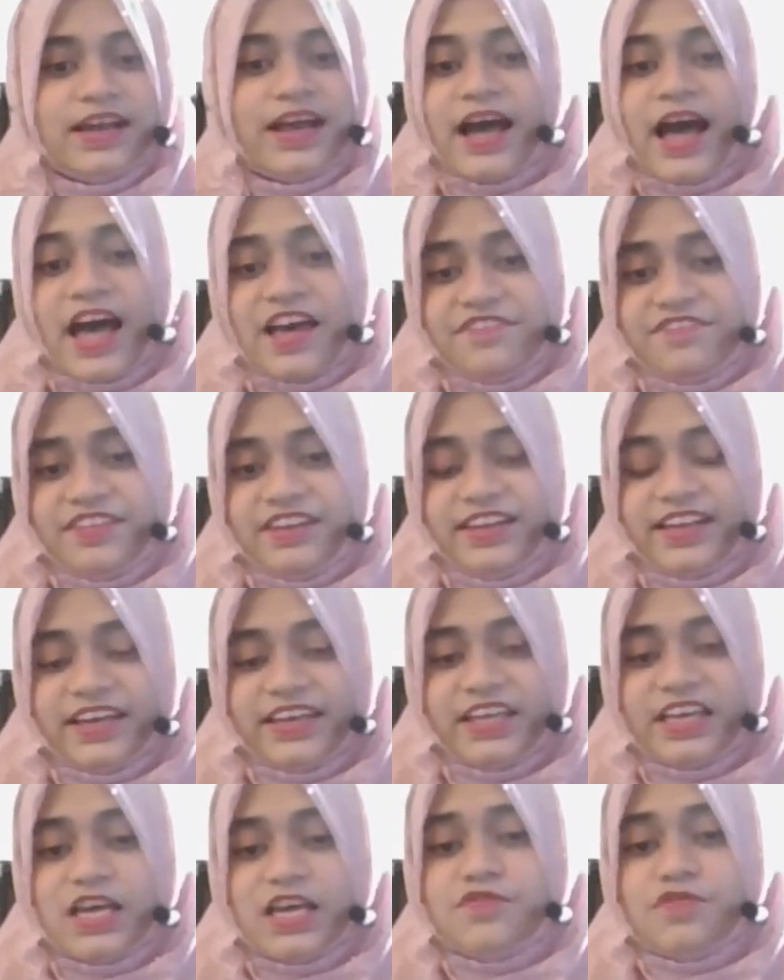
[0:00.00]
I feel
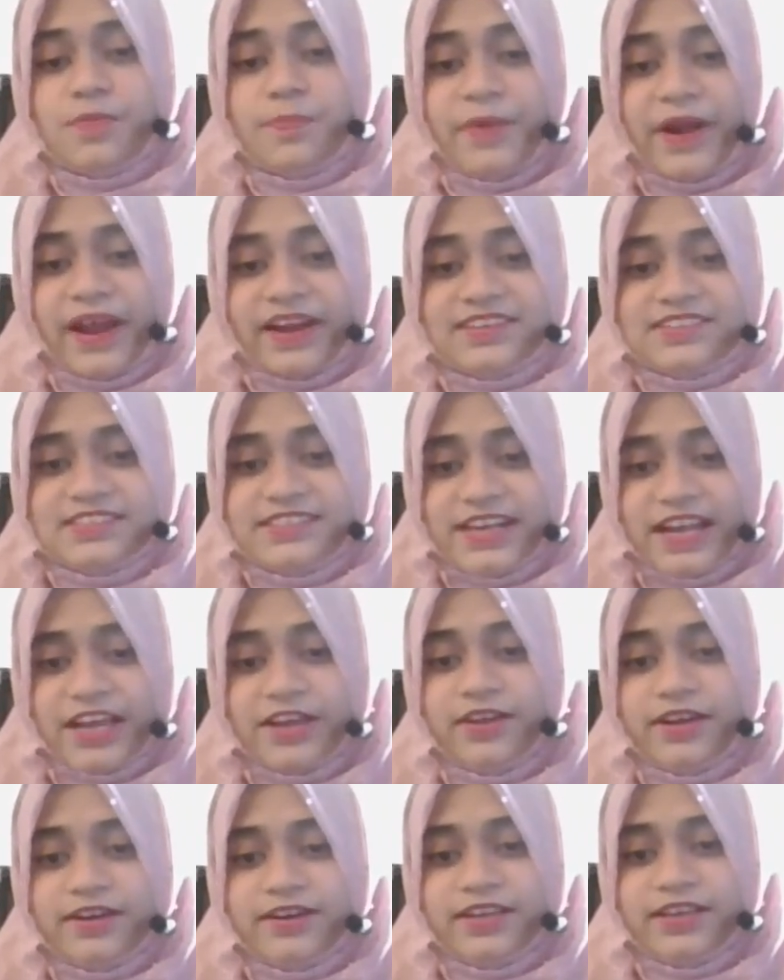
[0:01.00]
like if you practice
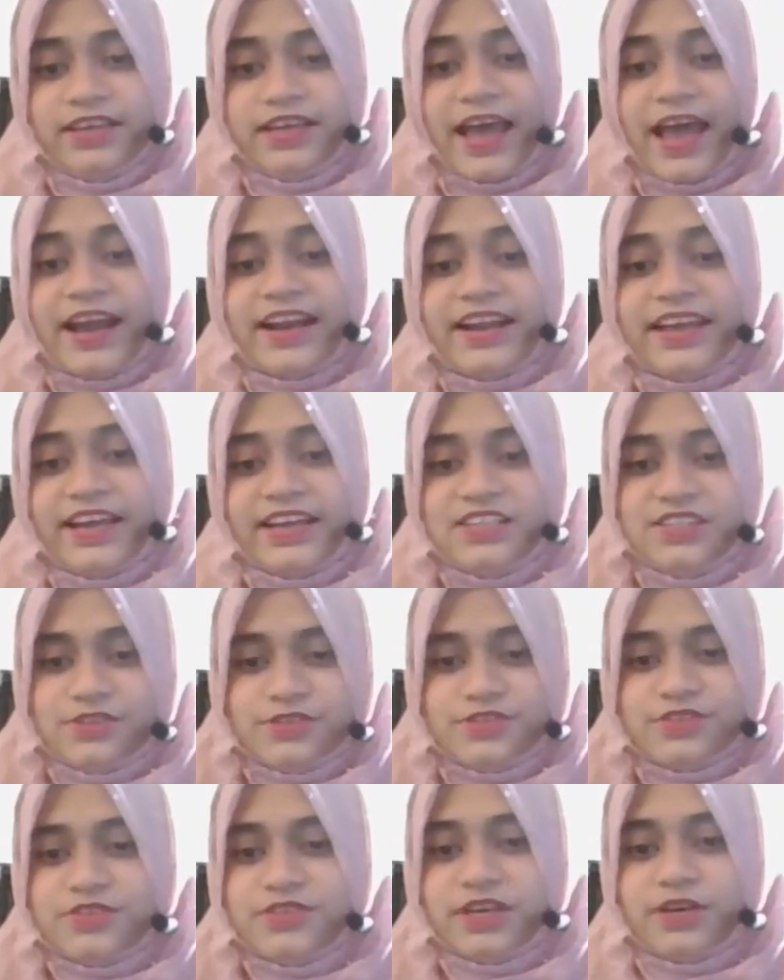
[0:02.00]
regularly and get
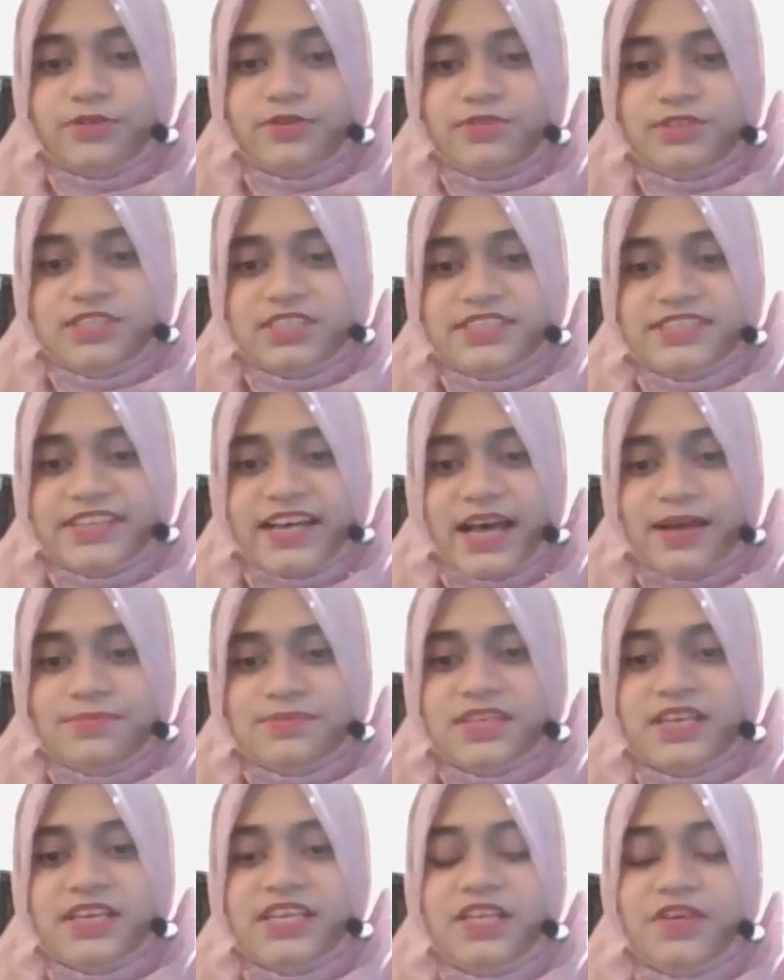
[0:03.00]
used to the question
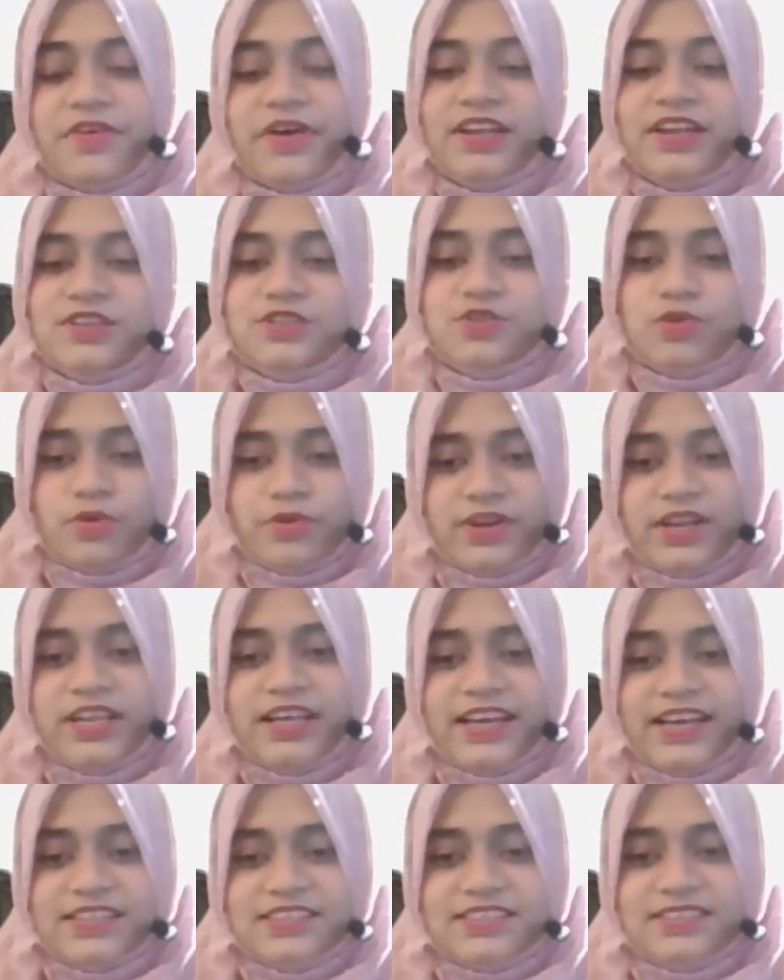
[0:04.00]
types, you can totally
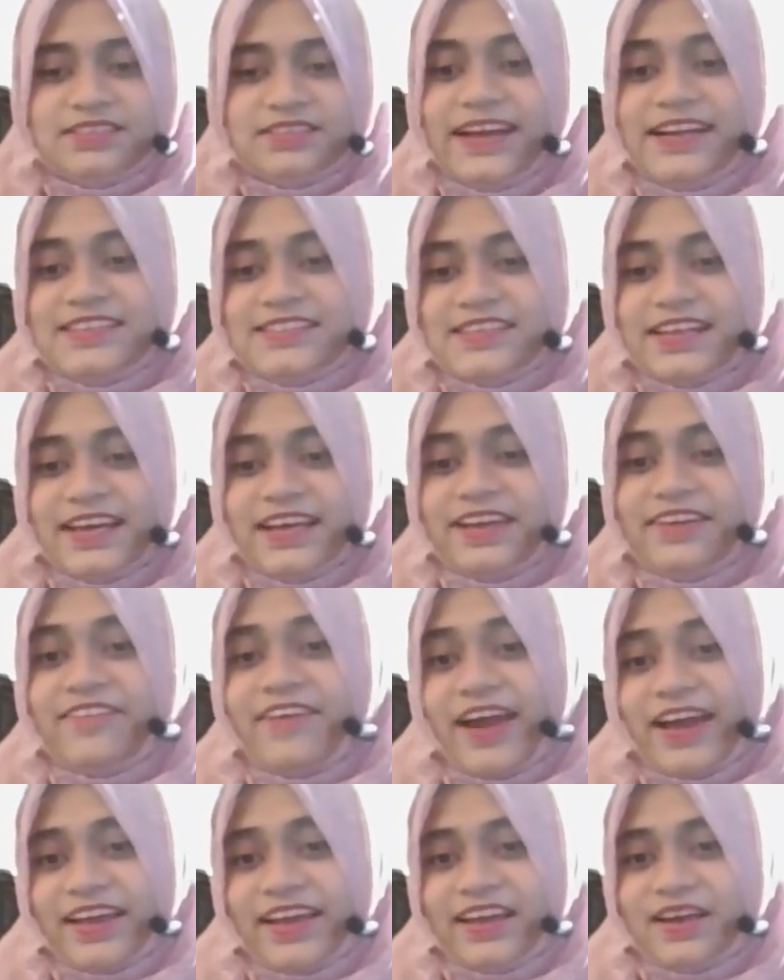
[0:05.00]
get it. It's like
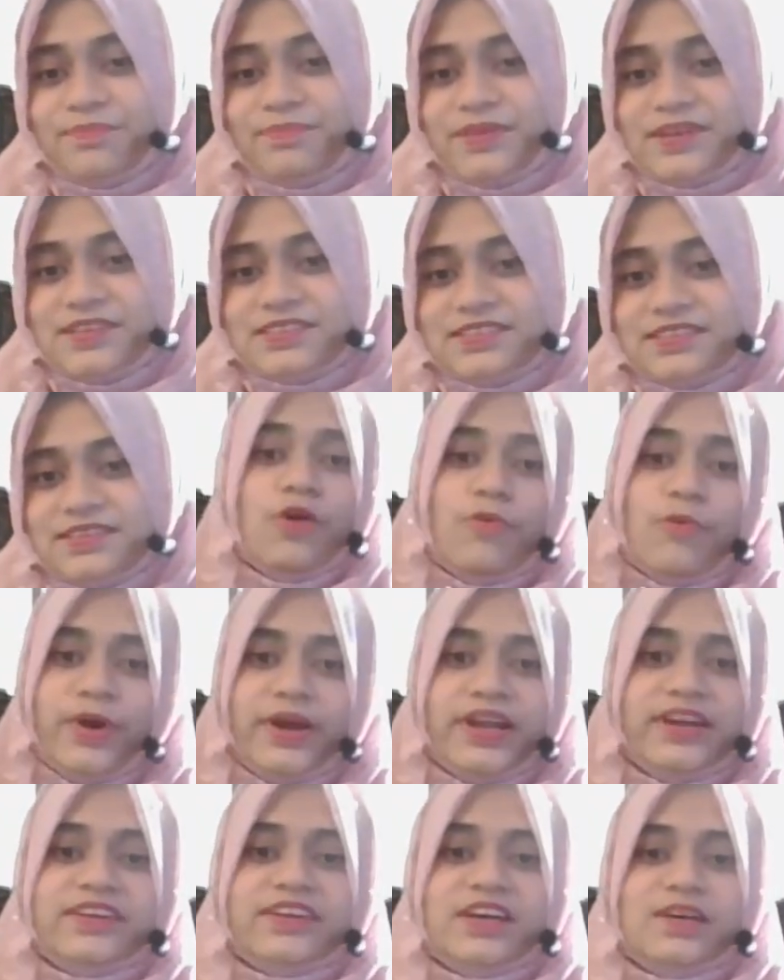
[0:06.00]
cracking a puzzle. When
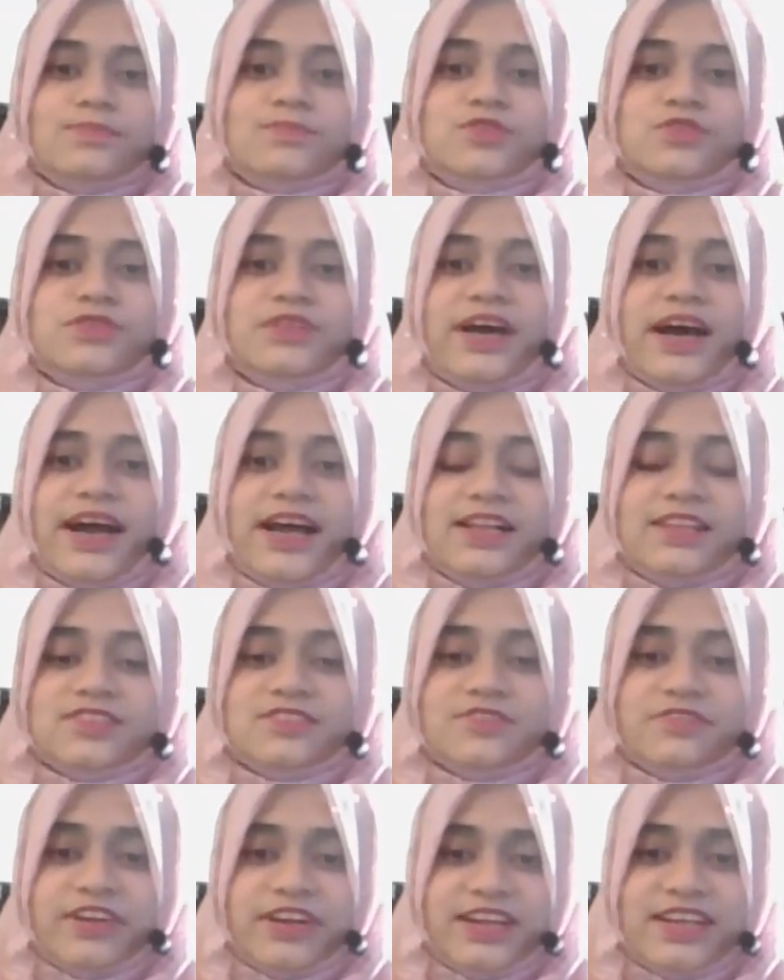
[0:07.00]
it comes to the
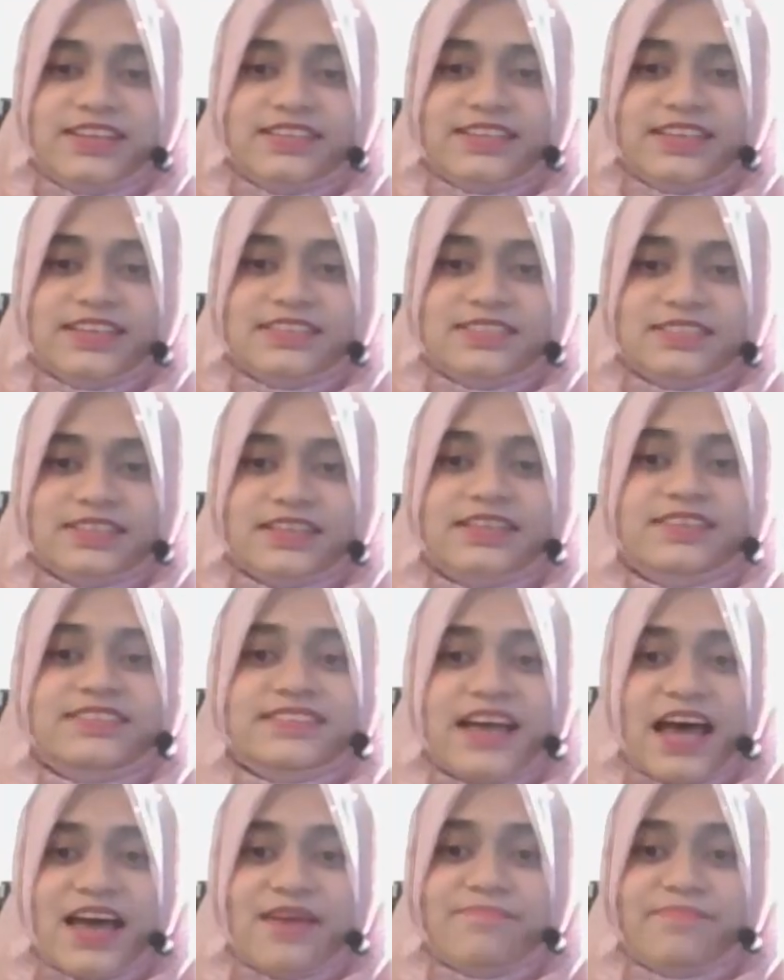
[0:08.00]
IELTS reading test,
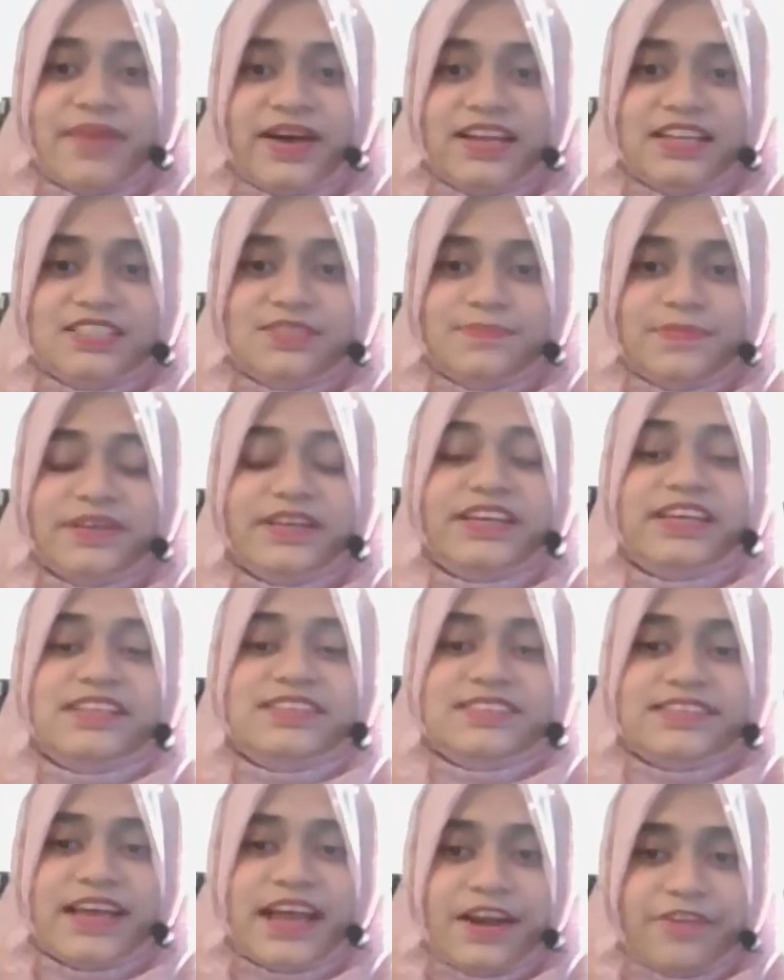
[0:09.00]
time management
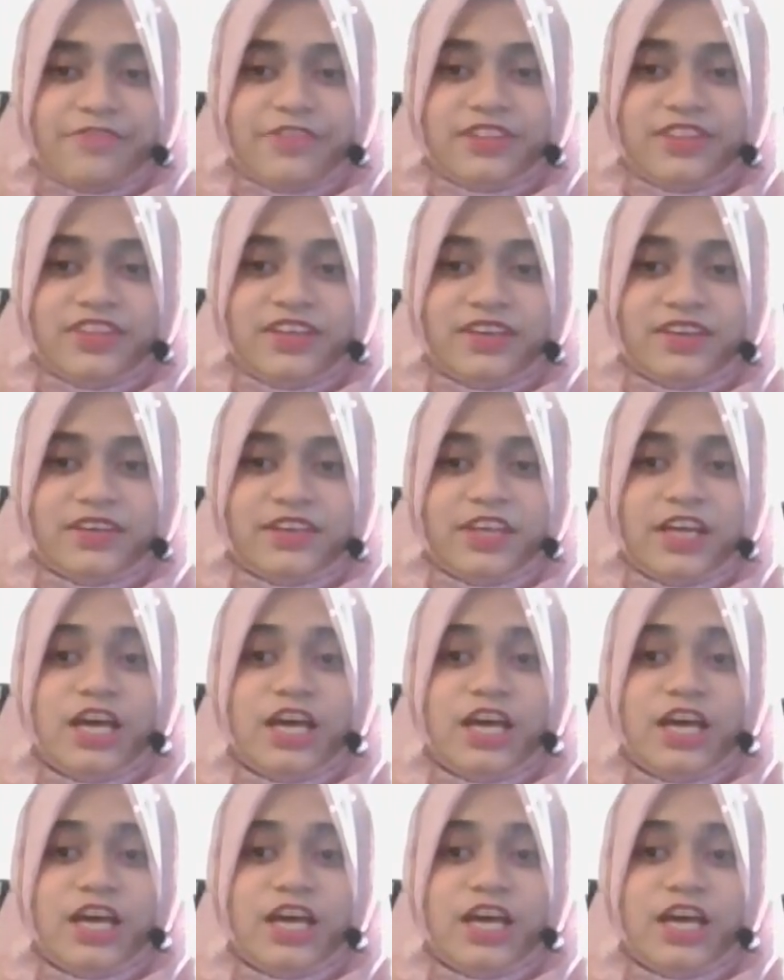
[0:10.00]
is everything.